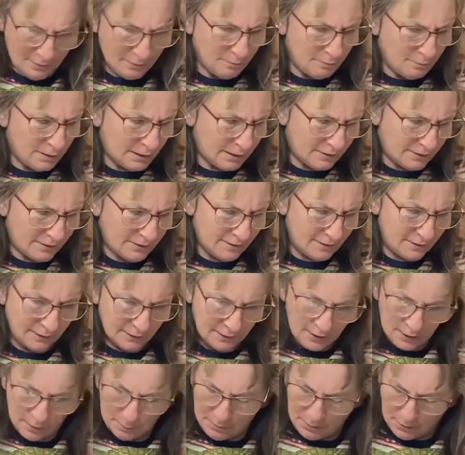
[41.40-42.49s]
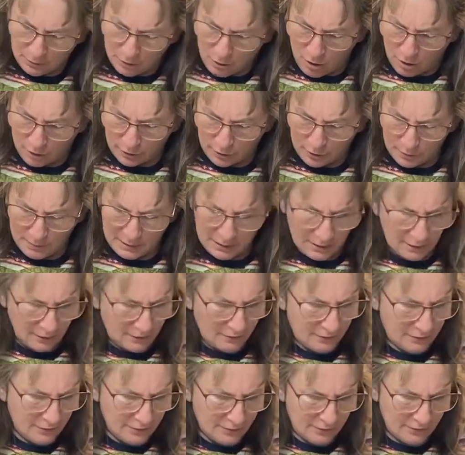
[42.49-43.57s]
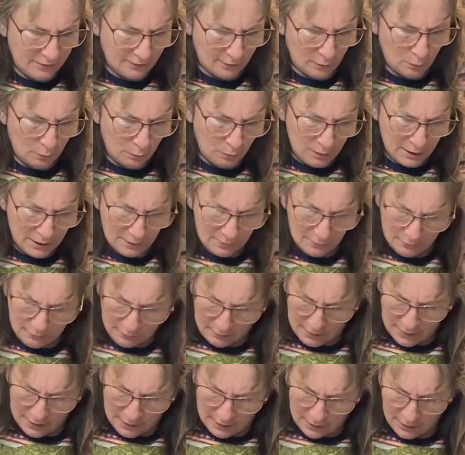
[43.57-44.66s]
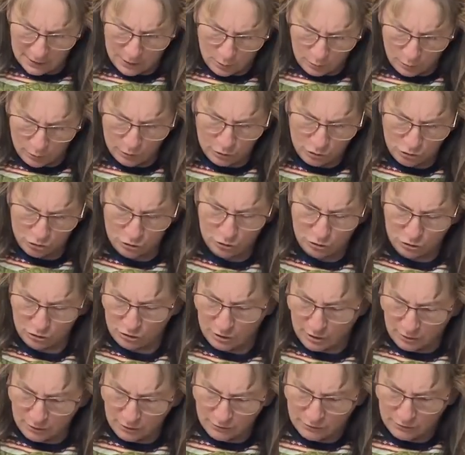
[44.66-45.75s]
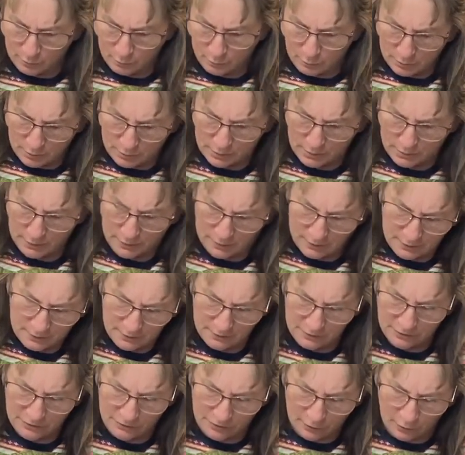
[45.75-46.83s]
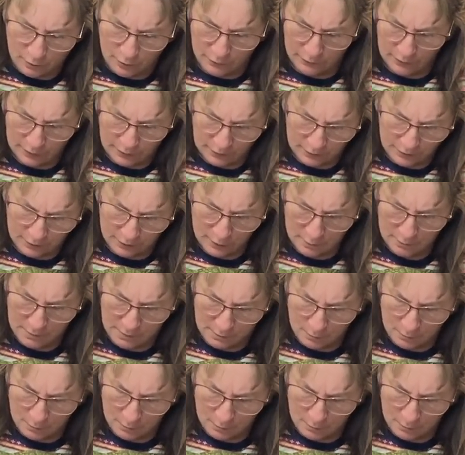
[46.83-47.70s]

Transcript: mix this a little bit longer because this isn't quite ready to go, the sugar gel, so we'll dissolve it a little bit